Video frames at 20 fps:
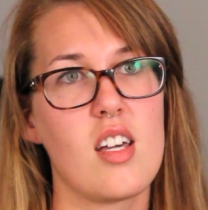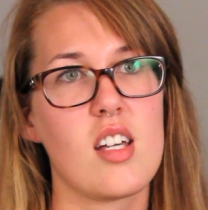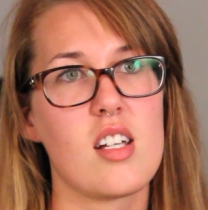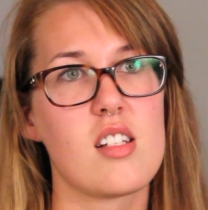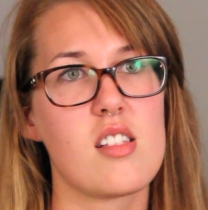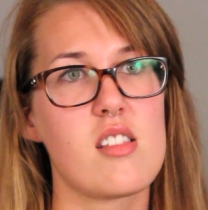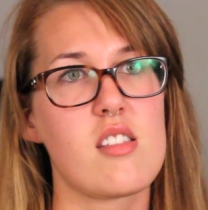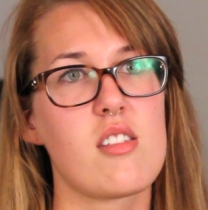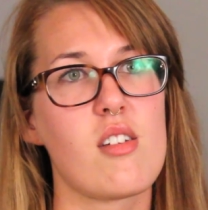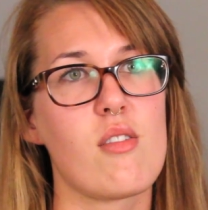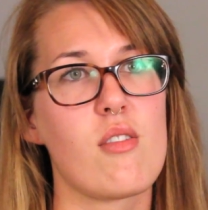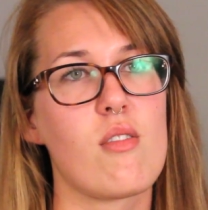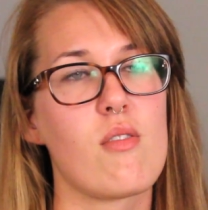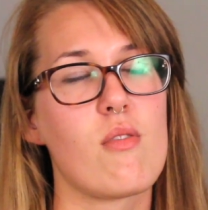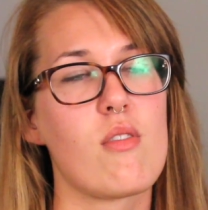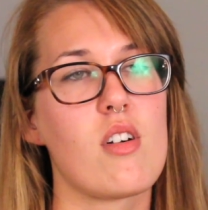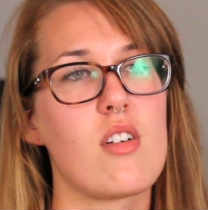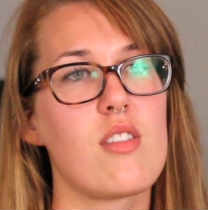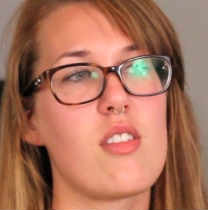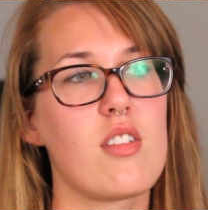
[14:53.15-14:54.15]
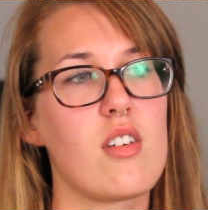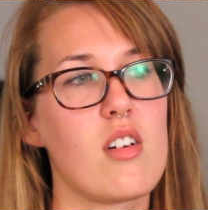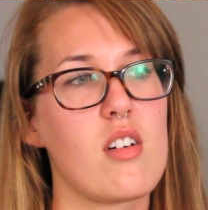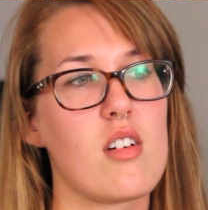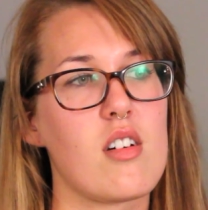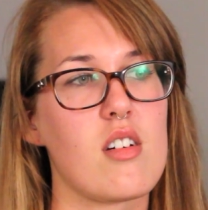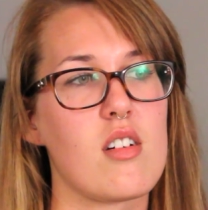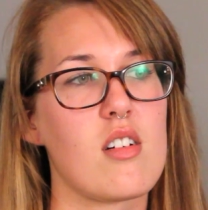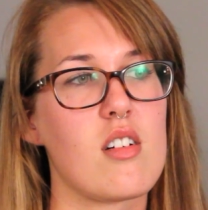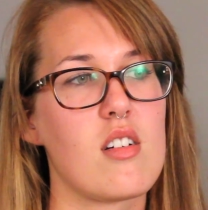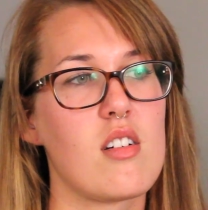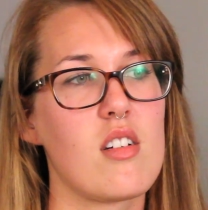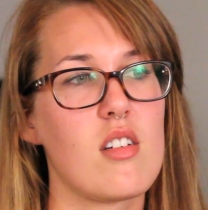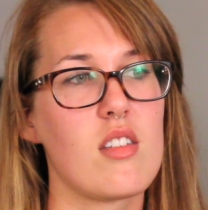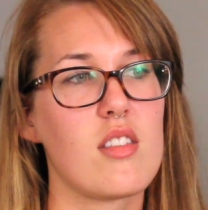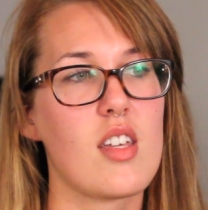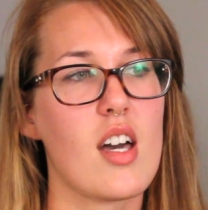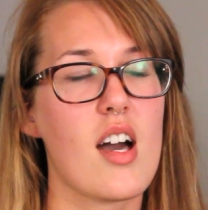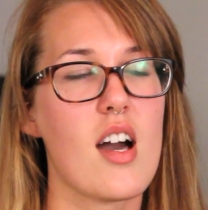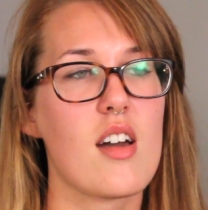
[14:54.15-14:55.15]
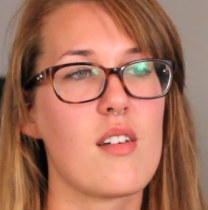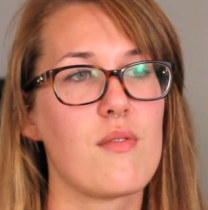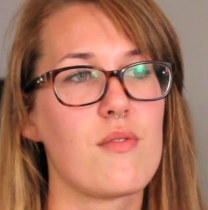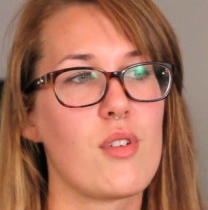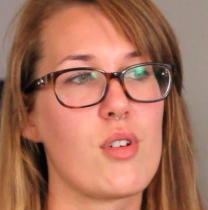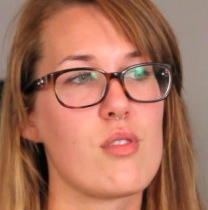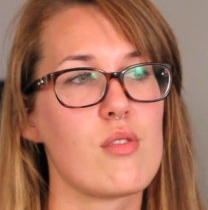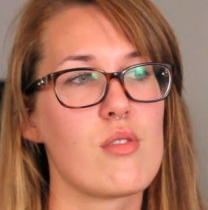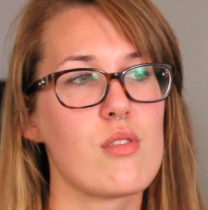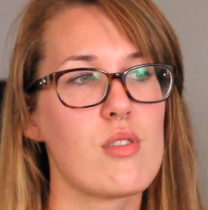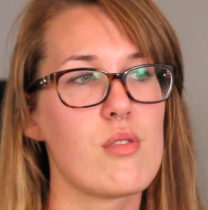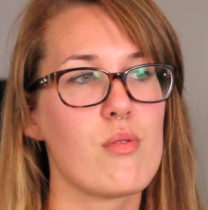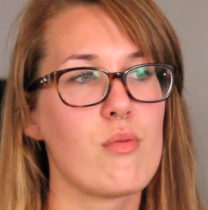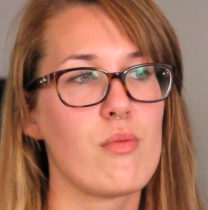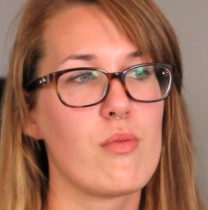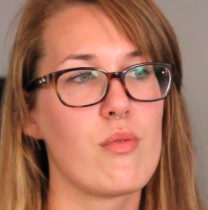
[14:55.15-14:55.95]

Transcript: And so the headphones